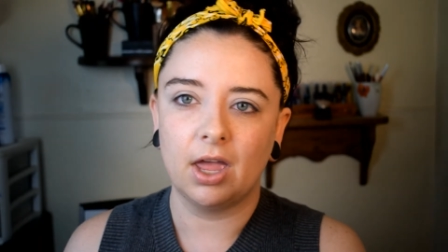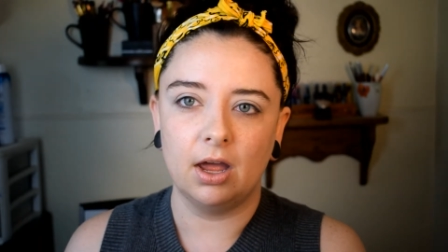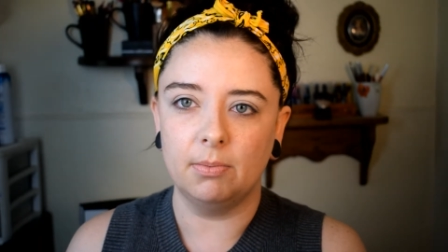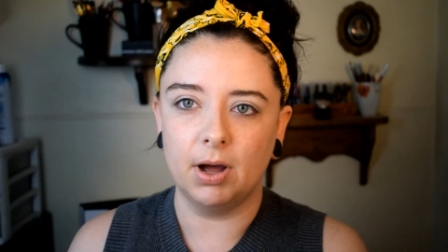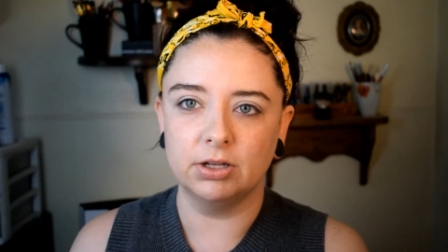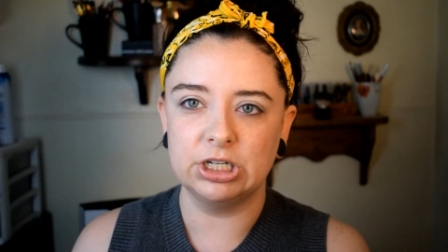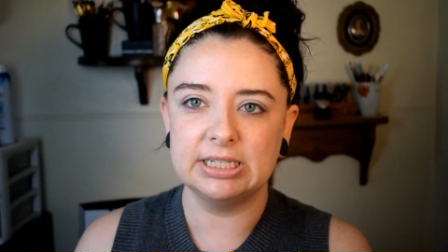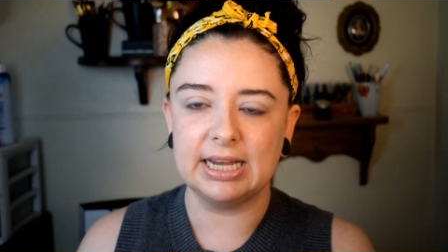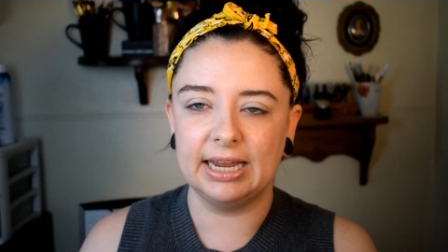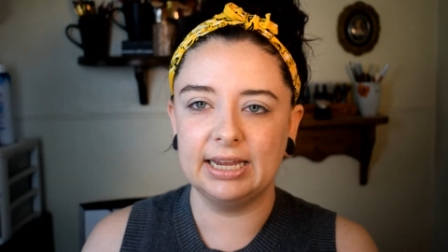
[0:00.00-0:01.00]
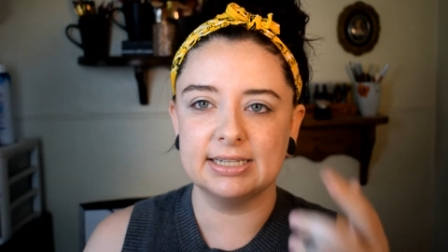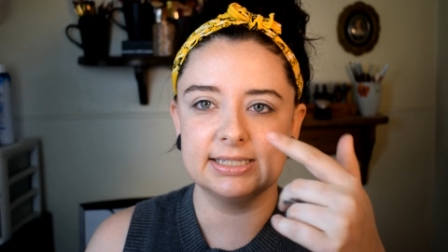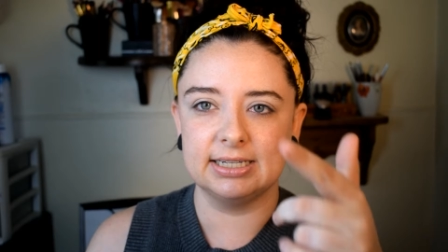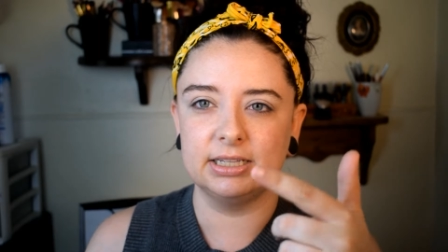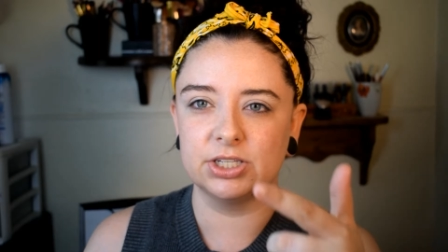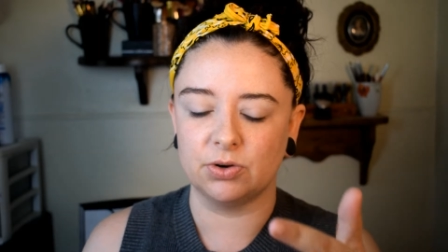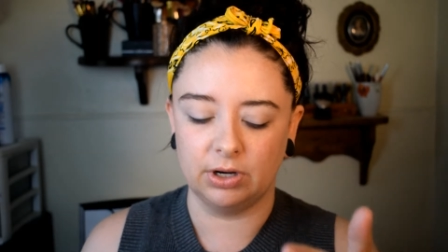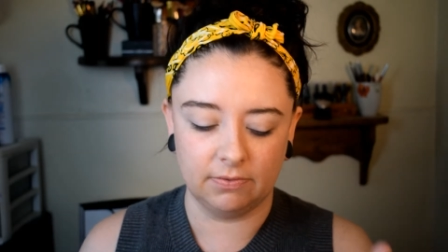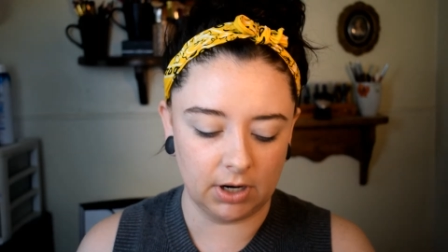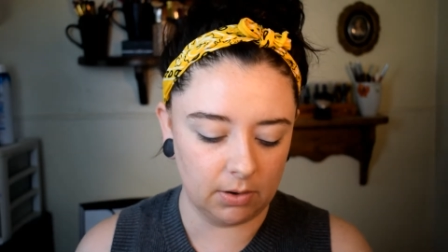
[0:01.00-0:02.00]
I apologize. I can't see the
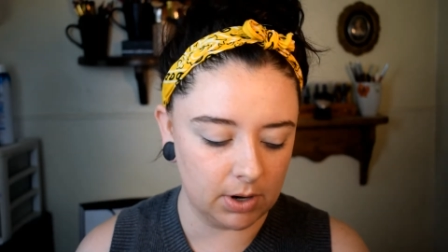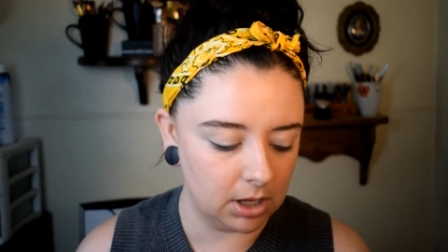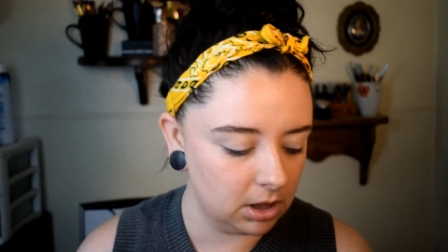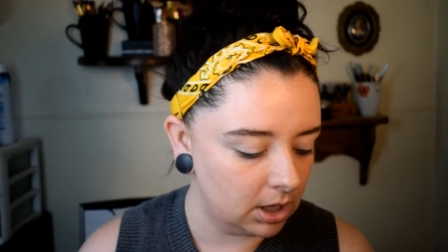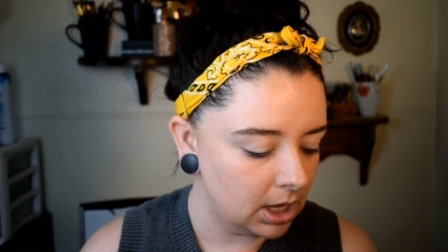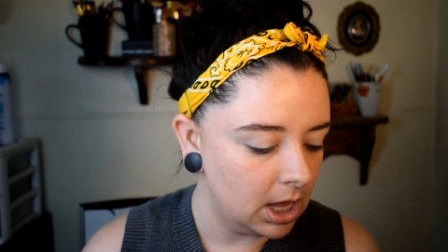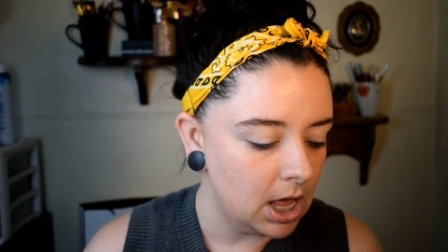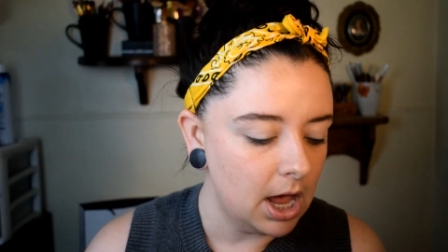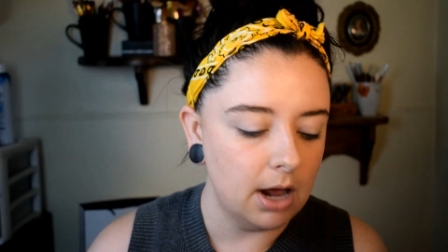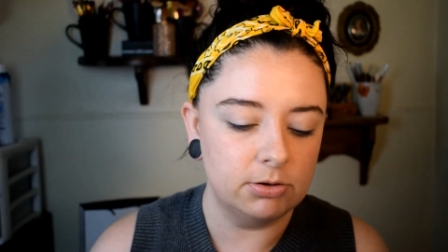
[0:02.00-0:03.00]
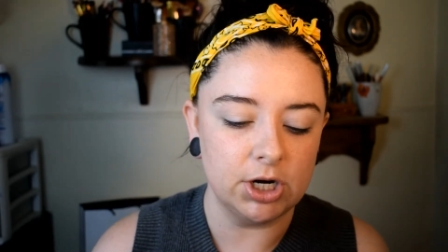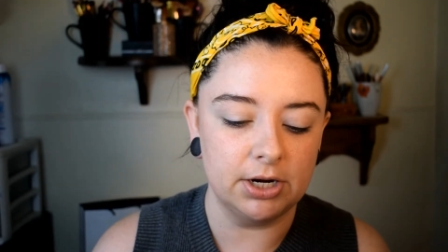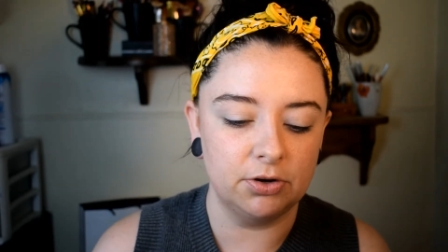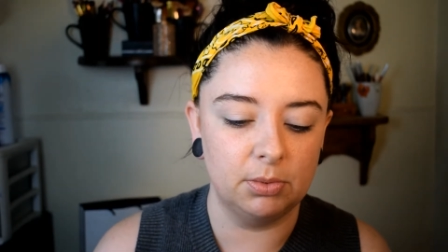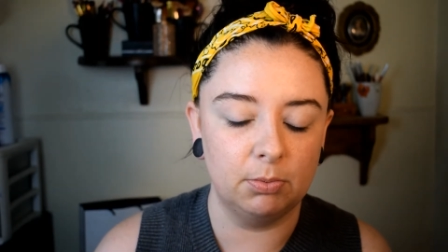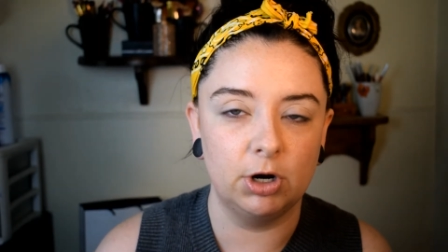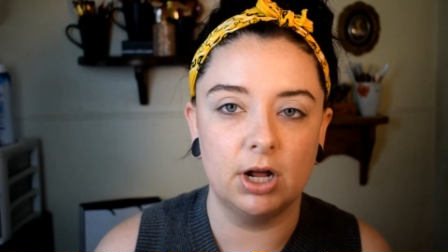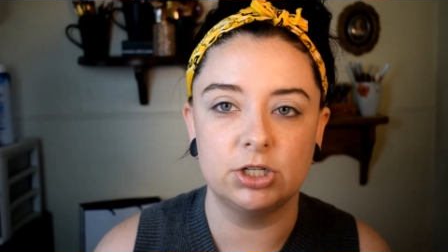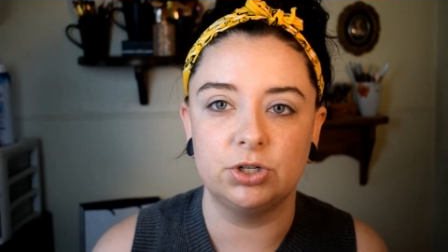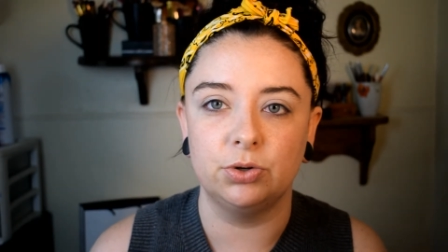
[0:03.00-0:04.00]
screen very well, and I'm trying to remember
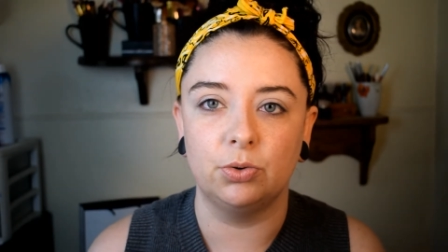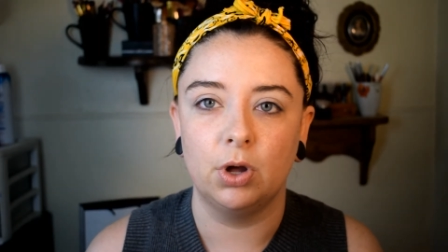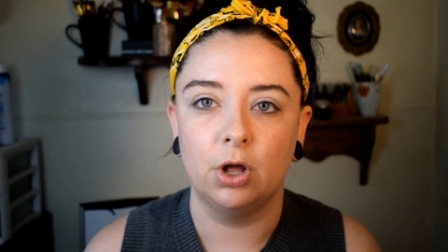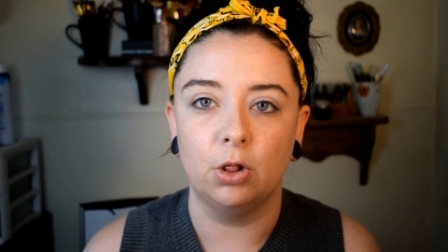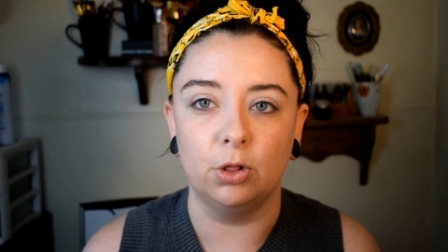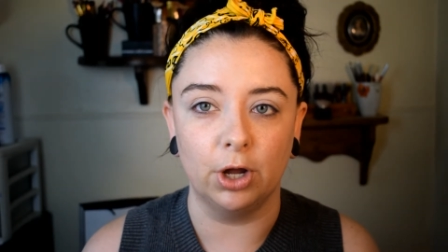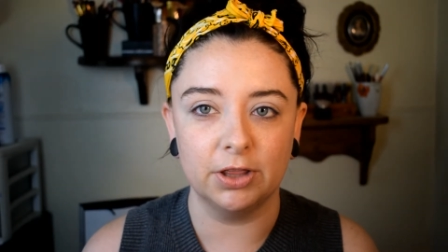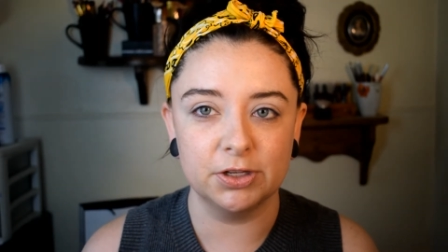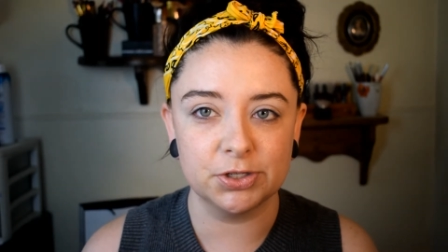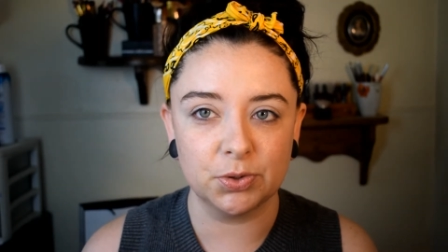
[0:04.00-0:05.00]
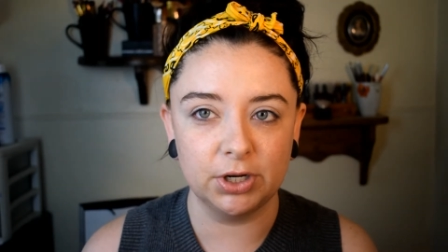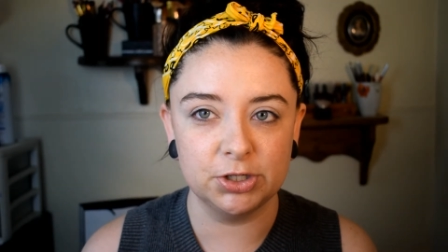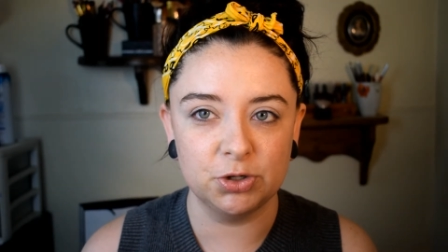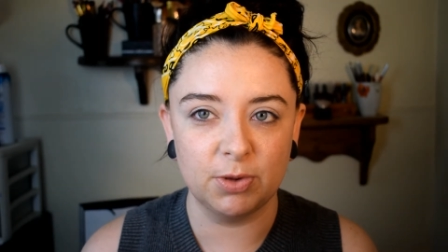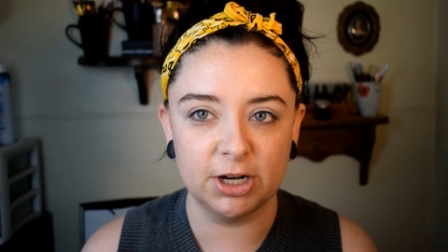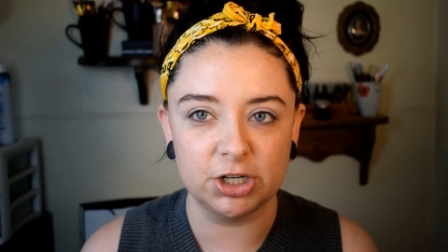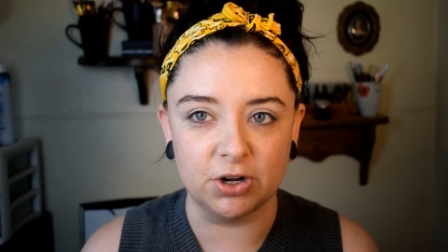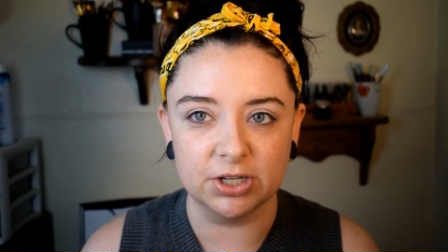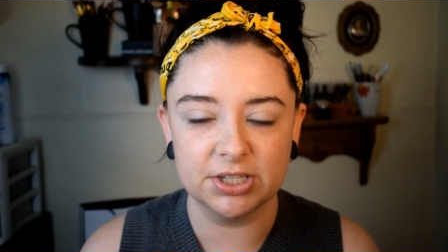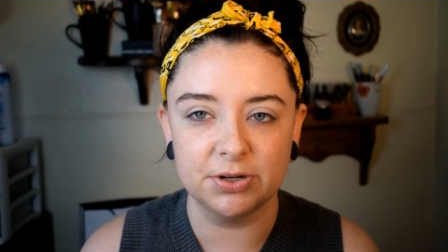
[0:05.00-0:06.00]
not to look at the screen too much
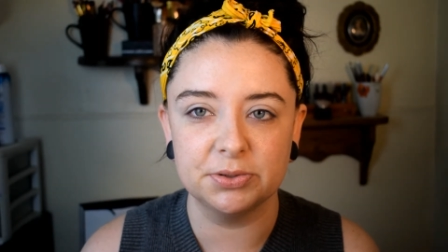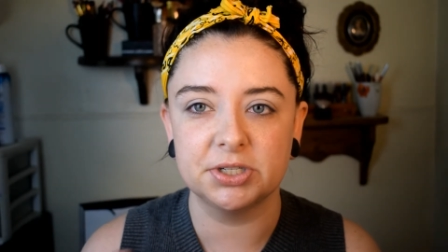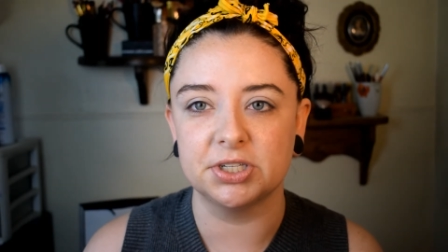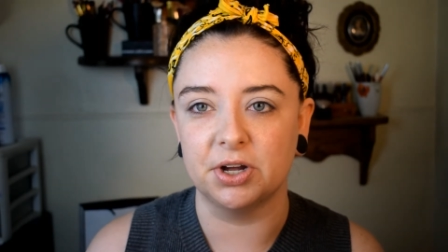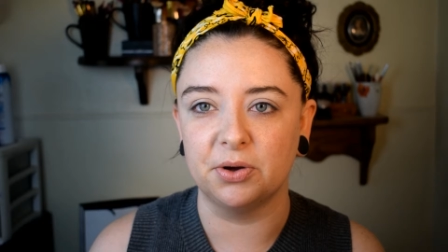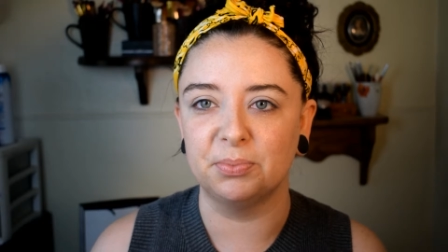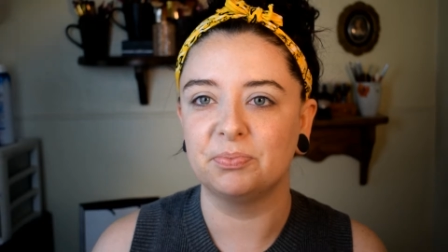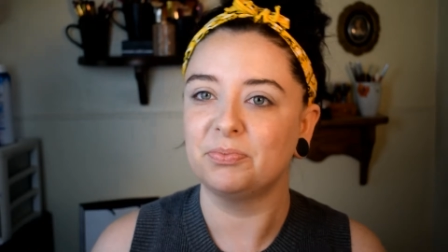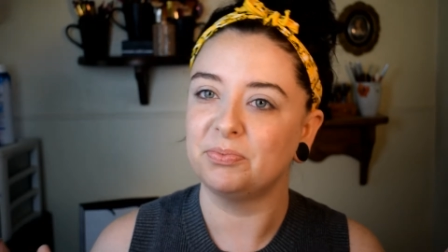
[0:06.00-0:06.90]
also, so